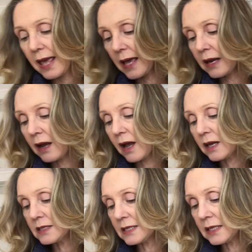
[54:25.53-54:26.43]
And
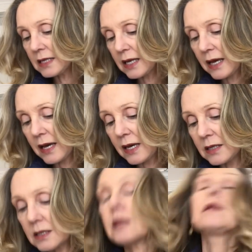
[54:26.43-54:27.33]
I did
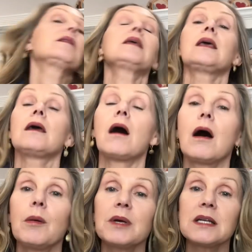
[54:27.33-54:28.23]
get the
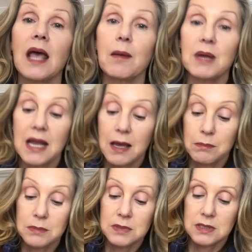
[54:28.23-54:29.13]
Almond
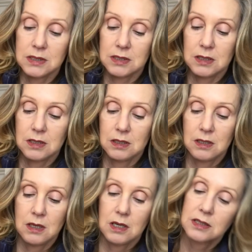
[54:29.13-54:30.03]
M&M's
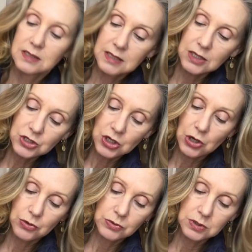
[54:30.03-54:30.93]
Skin
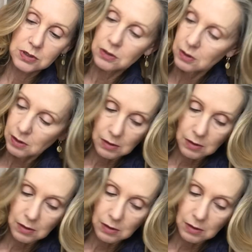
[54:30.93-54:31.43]
Tones